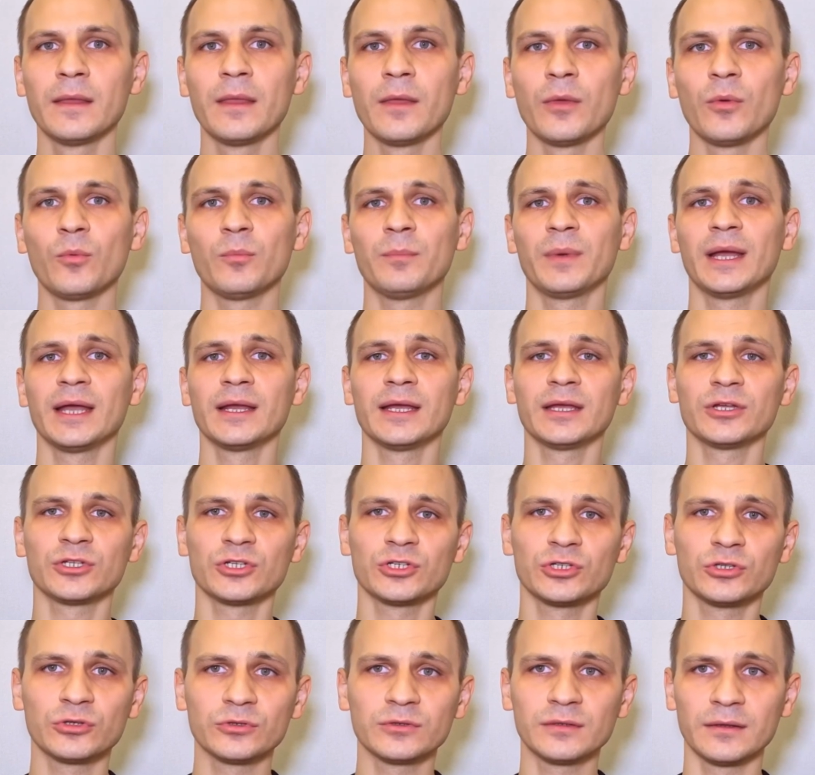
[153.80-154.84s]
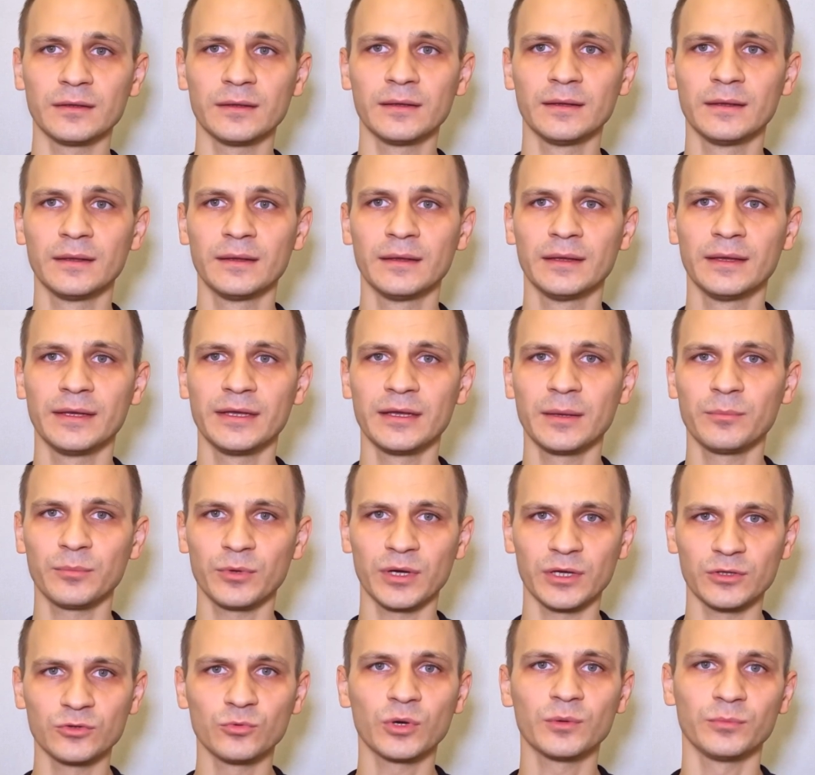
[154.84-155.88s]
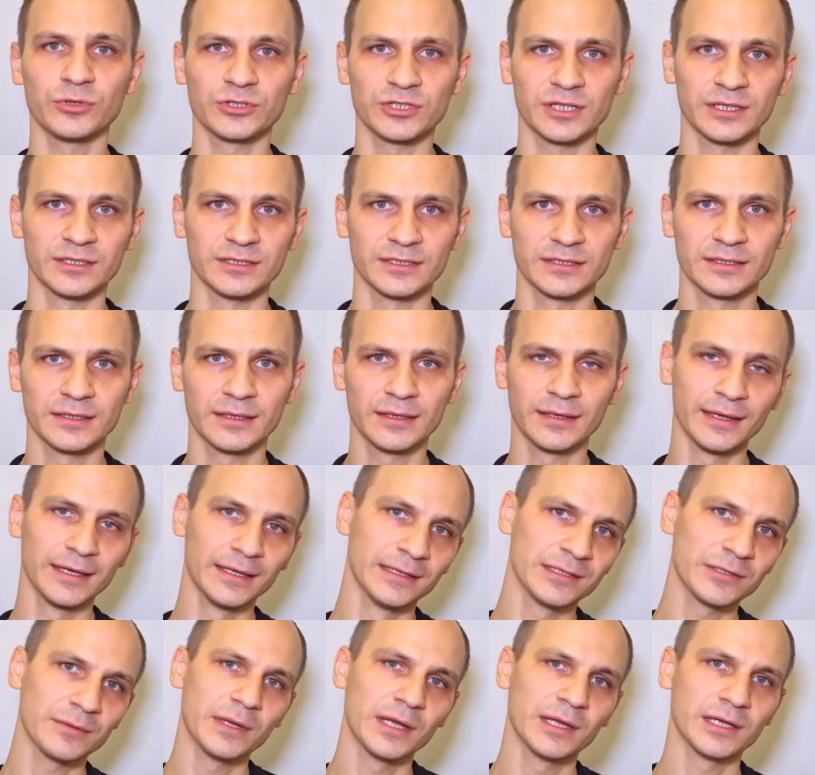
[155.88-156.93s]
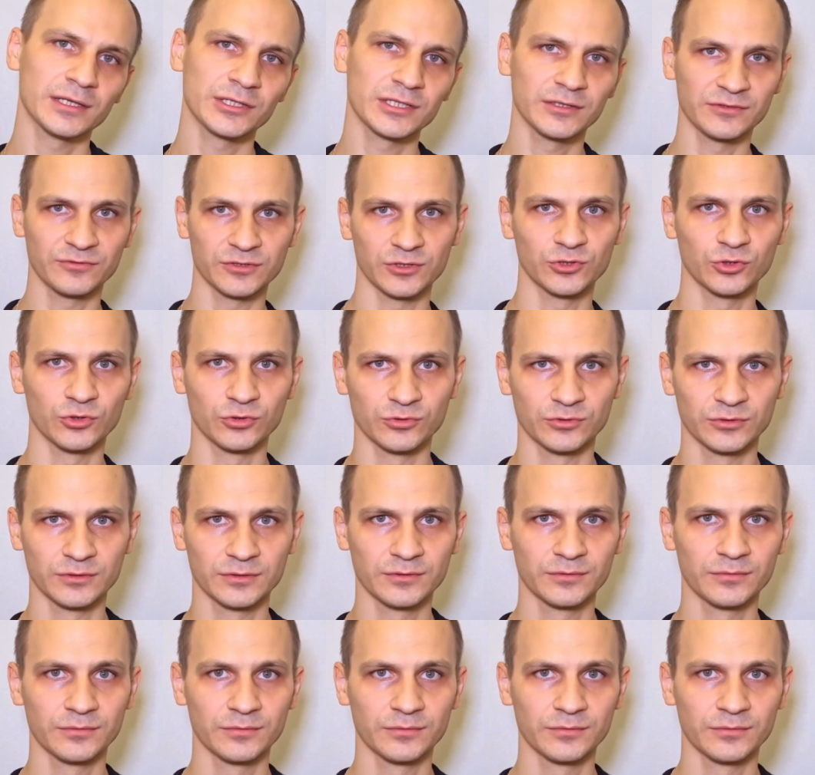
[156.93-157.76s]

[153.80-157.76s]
to manage separate websites. It's very difficult.